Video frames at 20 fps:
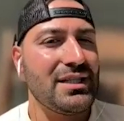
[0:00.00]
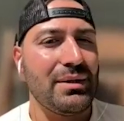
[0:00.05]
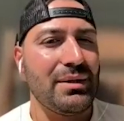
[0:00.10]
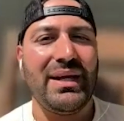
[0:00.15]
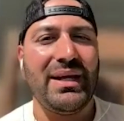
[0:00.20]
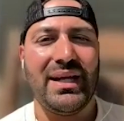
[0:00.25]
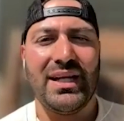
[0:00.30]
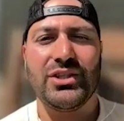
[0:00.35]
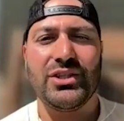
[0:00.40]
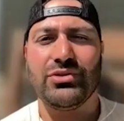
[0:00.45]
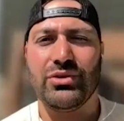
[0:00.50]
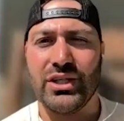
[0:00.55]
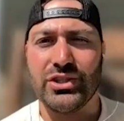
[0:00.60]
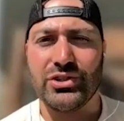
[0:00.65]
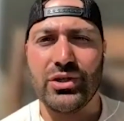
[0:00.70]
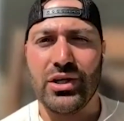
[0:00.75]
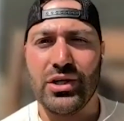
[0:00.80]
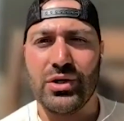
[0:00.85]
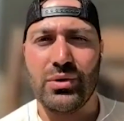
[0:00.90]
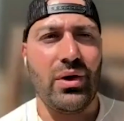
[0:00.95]
me, it is
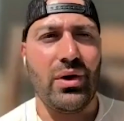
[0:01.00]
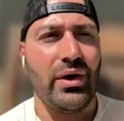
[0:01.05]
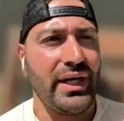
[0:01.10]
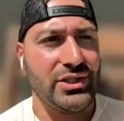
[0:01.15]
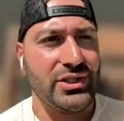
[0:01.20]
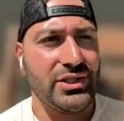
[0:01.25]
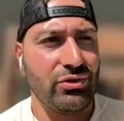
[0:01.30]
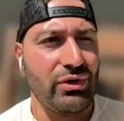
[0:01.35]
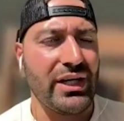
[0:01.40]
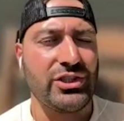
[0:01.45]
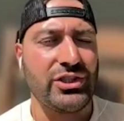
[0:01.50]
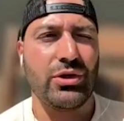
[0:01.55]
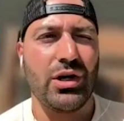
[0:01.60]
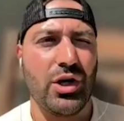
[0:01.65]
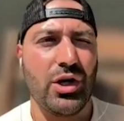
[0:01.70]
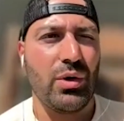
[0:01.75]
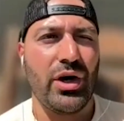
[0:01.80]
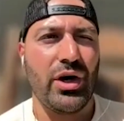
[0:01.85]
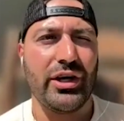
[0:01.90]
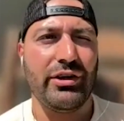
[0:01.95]
restaurant quality. It's
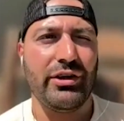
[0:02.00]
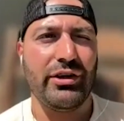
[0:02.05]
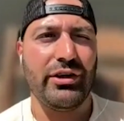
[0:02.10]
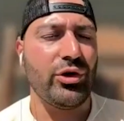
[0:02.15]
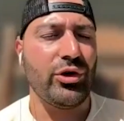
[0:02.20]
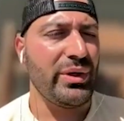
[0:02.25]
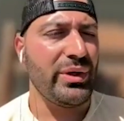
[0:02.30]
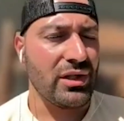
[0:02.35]
restaurant quality food.